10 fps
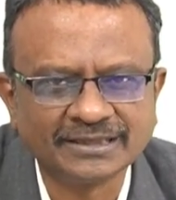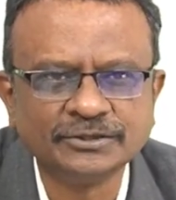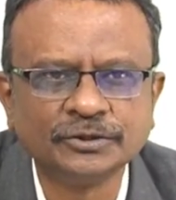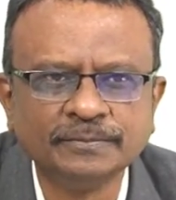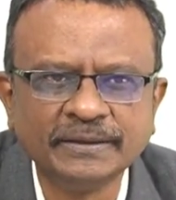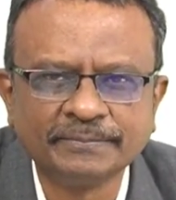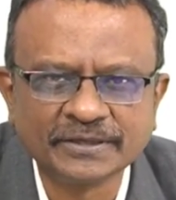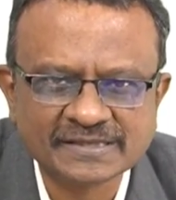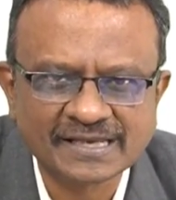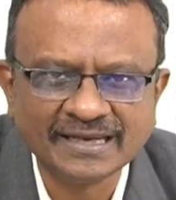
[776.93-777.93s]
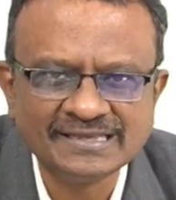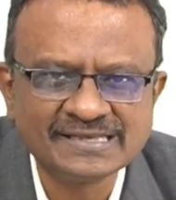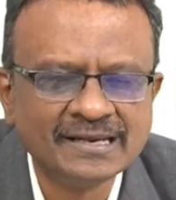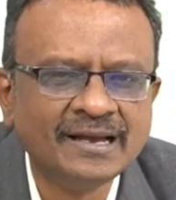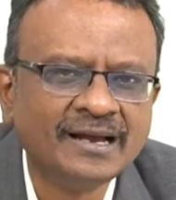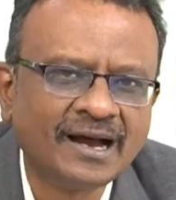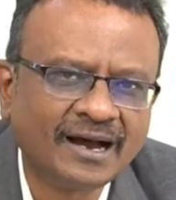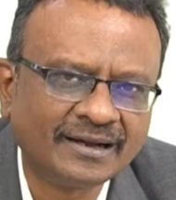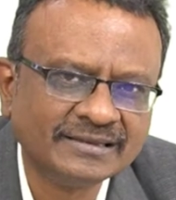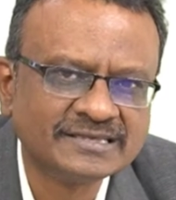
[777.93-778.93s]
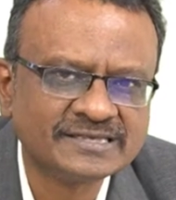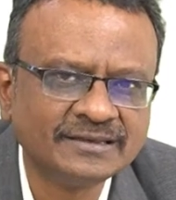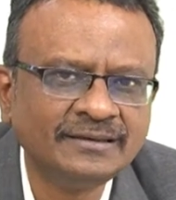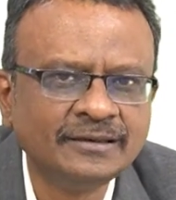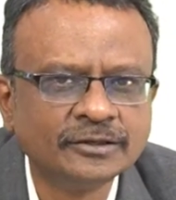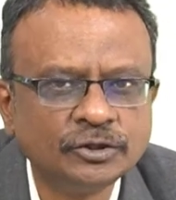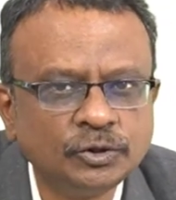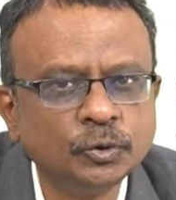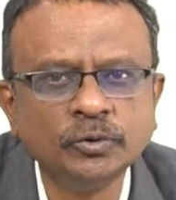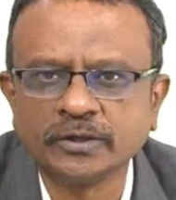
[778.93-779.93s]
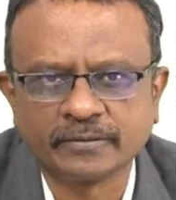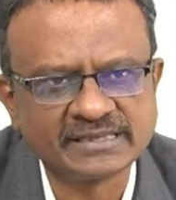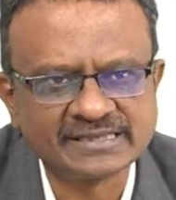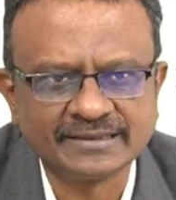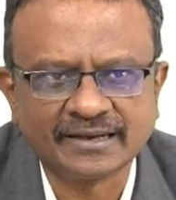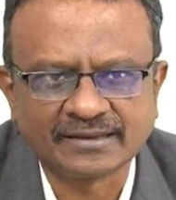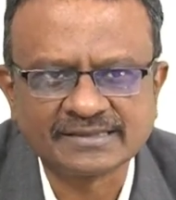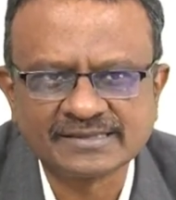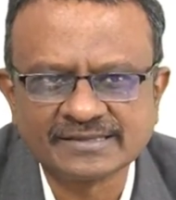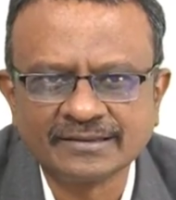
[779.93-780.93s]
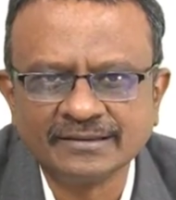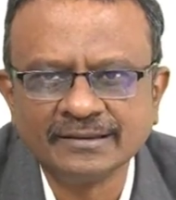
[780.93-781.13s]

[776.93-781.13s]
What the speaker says: It should be precise answer to the question asked.